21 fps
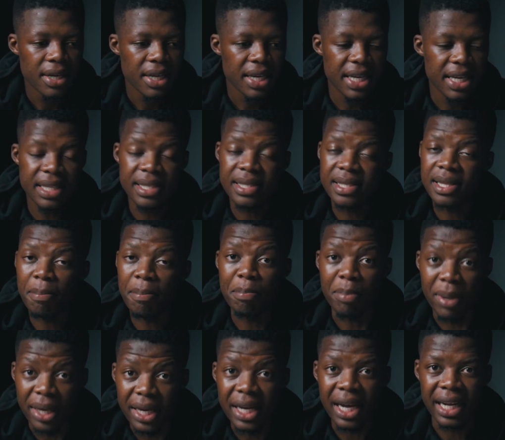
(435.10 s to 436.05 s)
is the
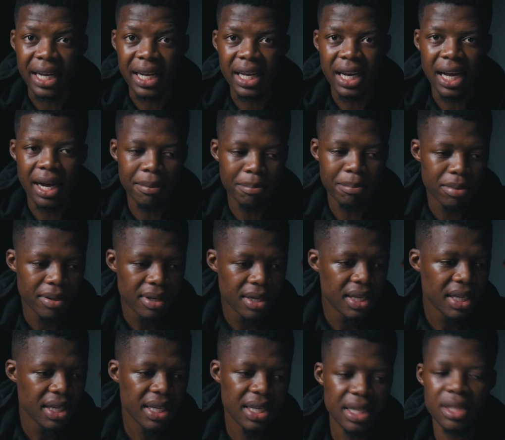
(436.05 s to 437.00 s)
bigger club.
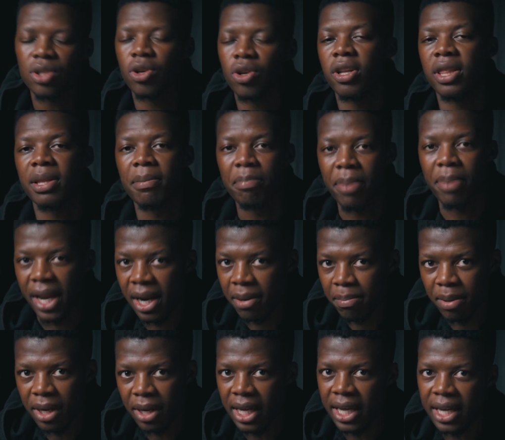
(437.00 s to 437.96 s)
It's got the better
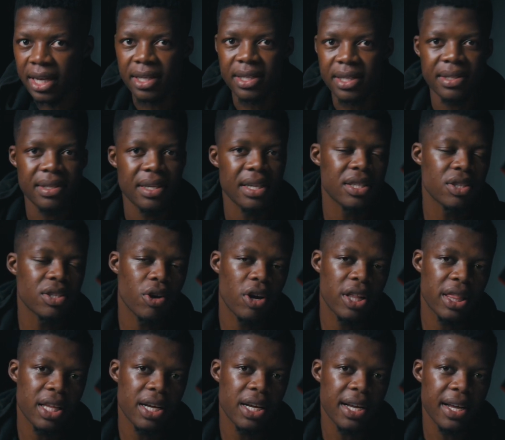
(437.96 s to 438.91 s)
players. It's
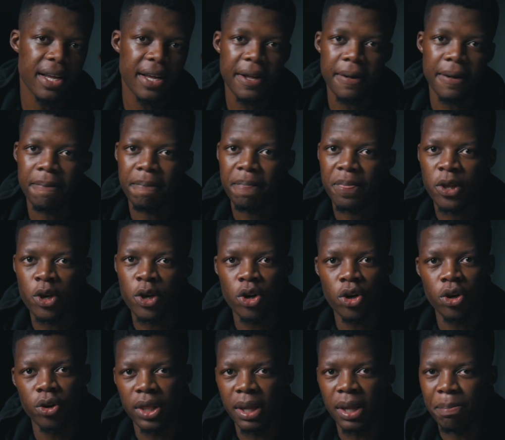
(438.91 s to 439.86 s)
got the
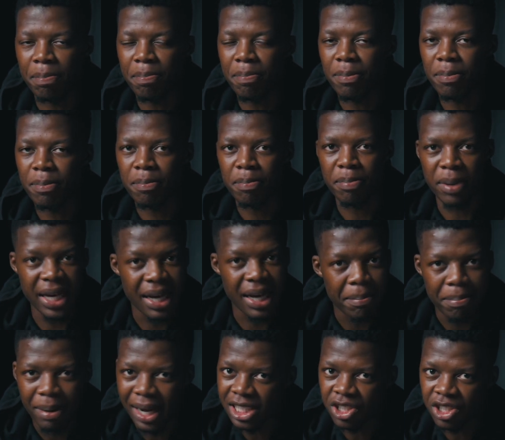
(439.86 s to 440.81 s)
bigger
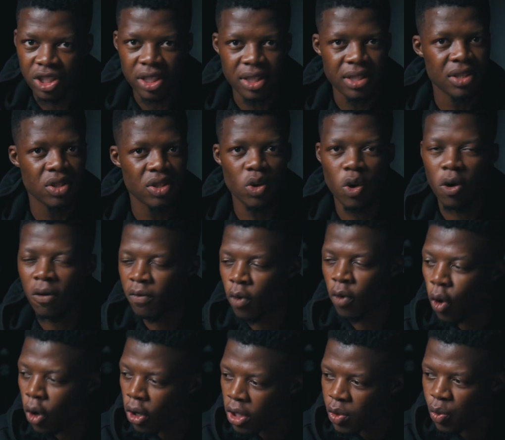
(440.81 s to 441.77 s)
budget. So of
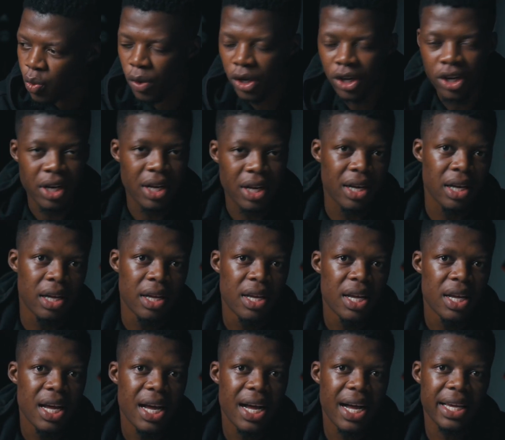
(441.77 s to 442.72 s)
course we're gonna
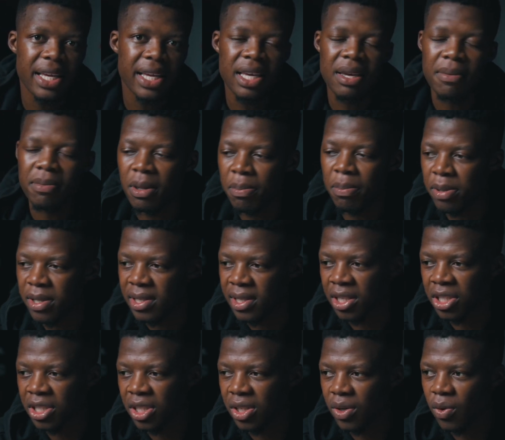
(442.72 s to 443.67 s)
keep the
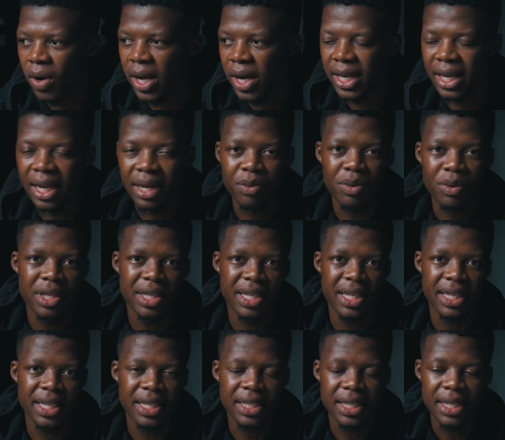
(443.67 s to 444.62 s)
possession quite like we
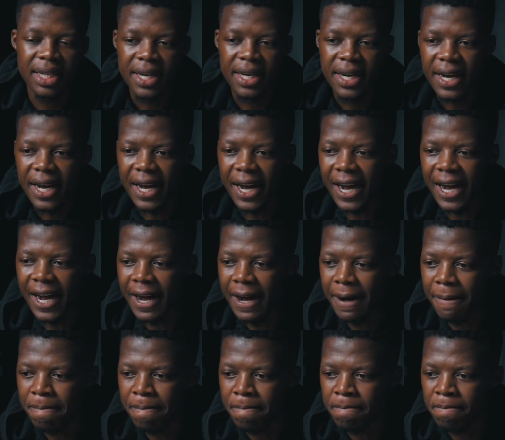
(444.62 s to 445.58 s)
did.
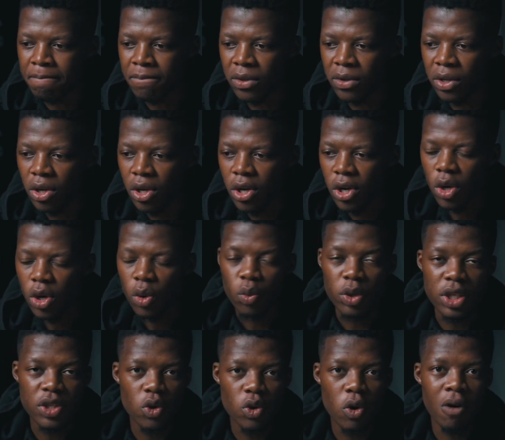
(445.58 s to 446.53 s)

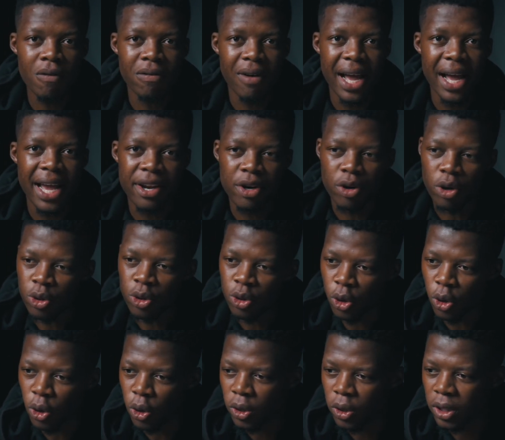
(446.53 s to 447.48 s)
We score via an own
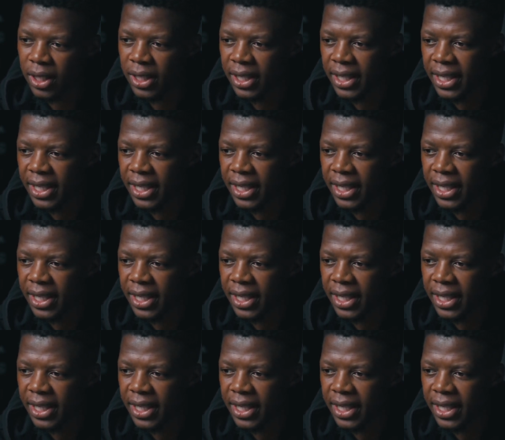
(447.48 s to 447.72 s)
goal.